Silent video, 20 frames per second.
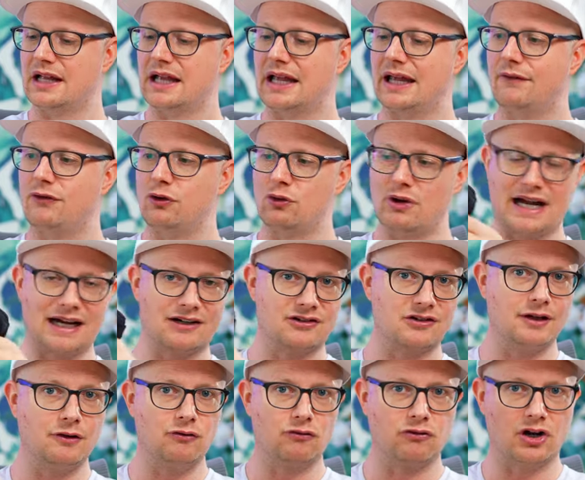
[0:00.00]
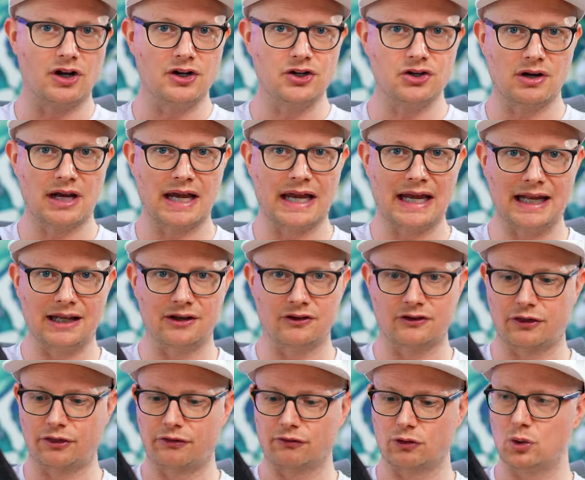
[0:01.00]
if you actually run your
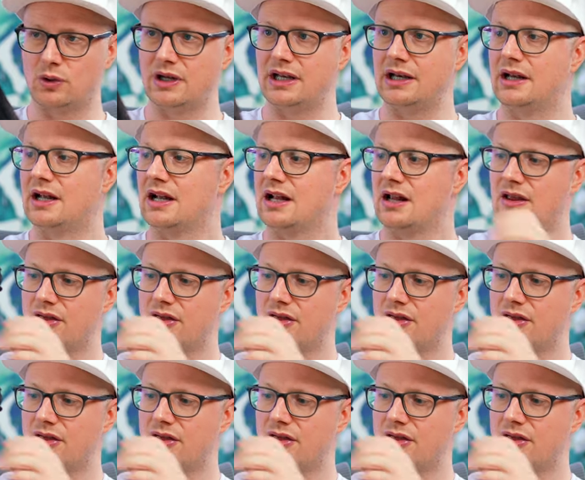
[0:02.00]
hands through it,